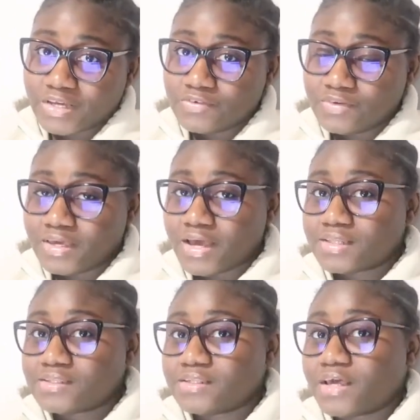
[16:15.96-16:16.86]
you
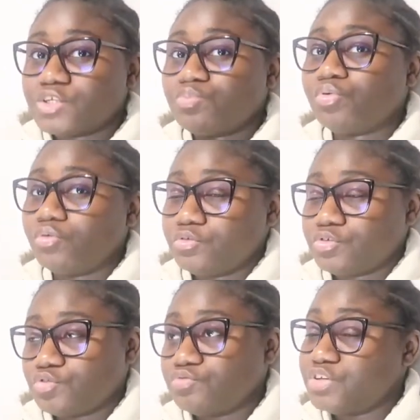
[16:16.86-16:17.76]
get
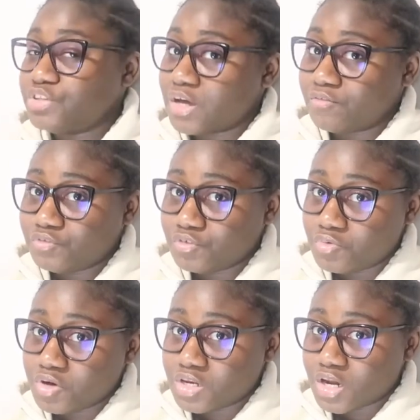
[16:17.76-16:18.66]
exposed to
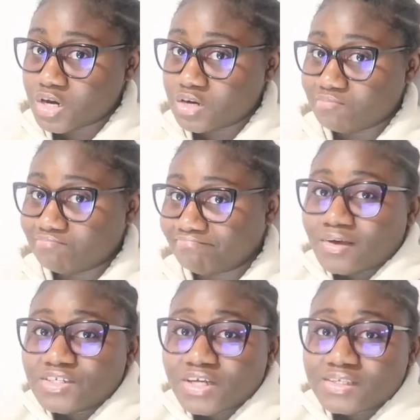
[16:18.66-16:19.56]
interviewing and
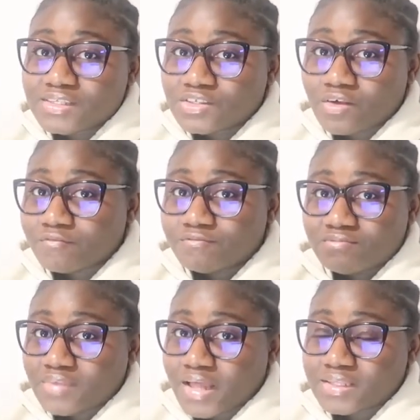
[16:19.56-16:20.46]
your chances of
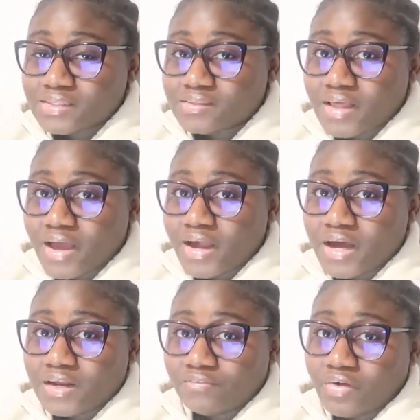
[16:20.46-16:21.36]
getting
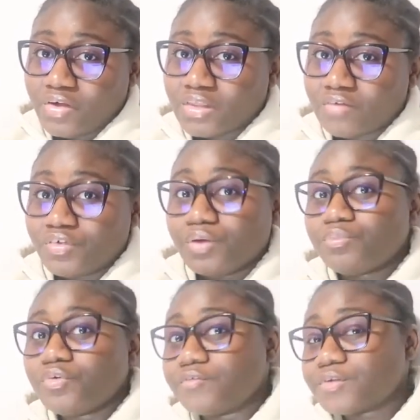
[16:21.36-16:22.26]
hired after your interview
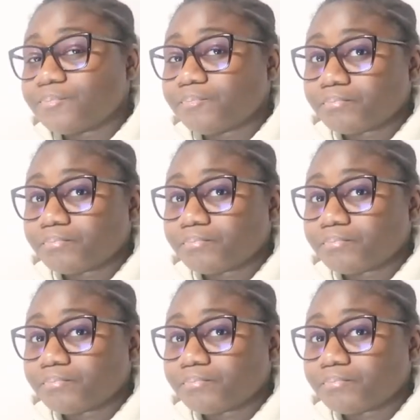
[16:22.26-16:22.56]
improves.